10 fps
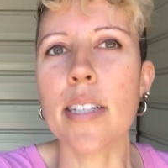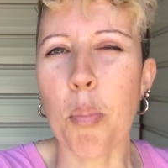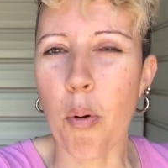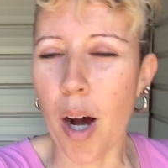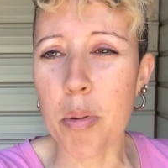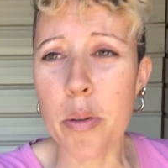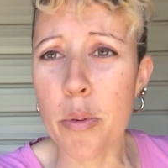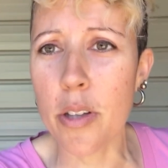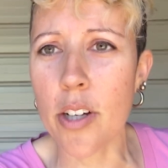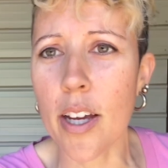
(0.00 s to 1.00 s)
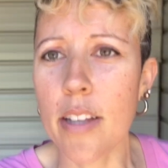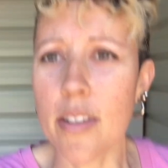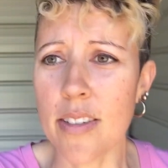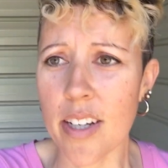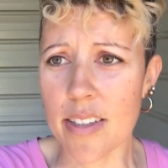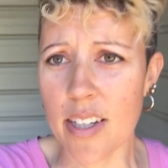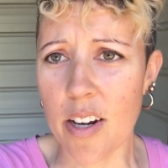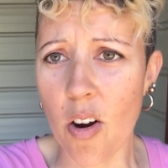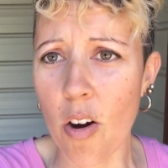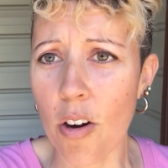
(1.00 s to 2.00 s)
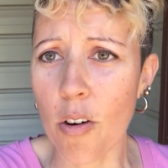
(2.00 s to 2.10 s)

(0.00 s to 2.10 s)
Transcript: I probably would look at the ZX10R